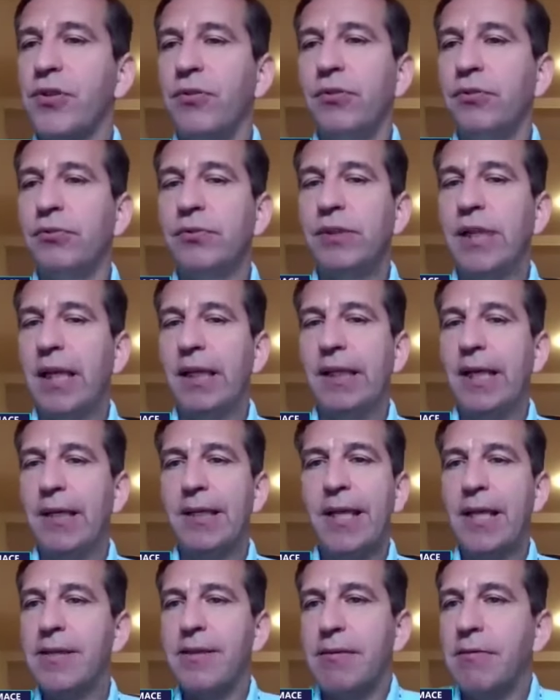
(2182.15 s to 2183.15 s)
So that,
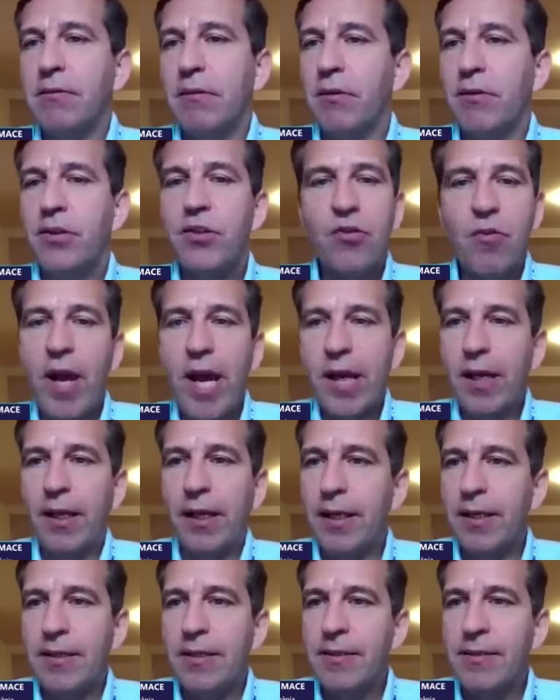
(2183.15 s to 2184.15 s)
that that's a, a trend.
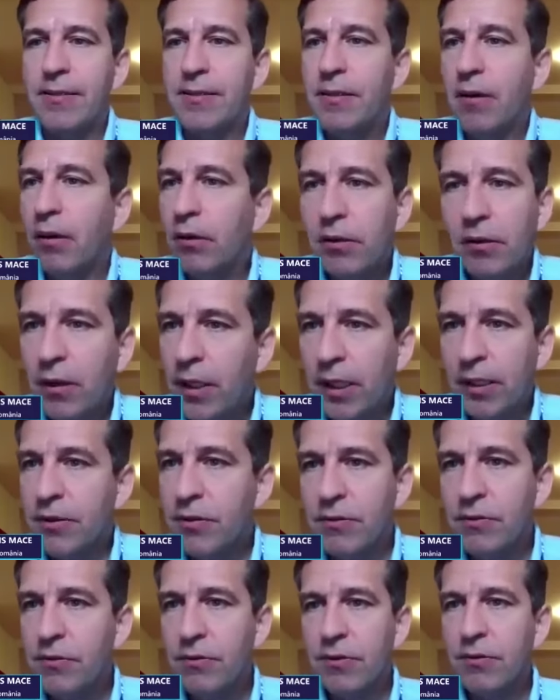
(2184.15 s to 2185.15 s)
It, it's not
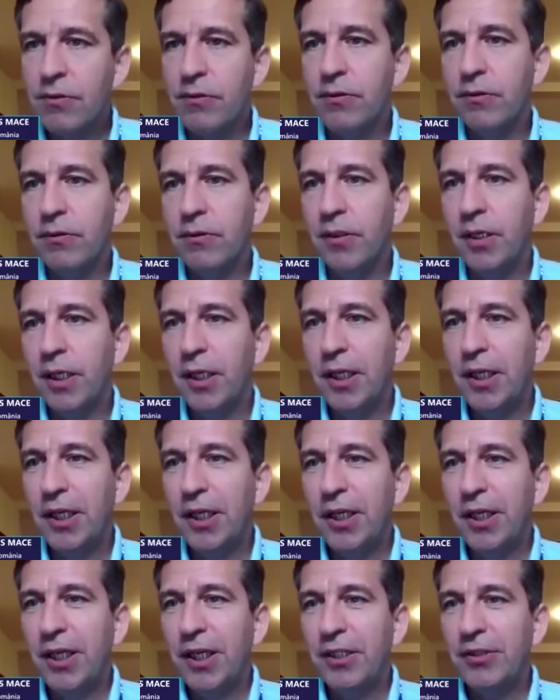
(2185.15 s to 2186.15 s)
going to, to,
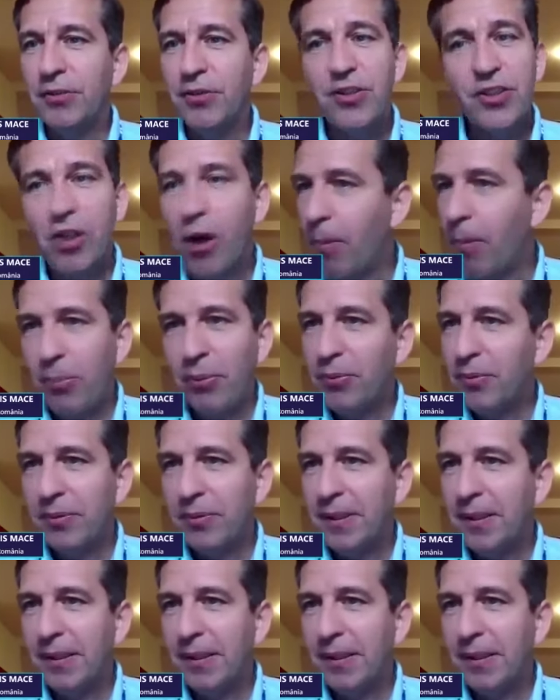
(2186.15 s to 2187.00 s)
to stop.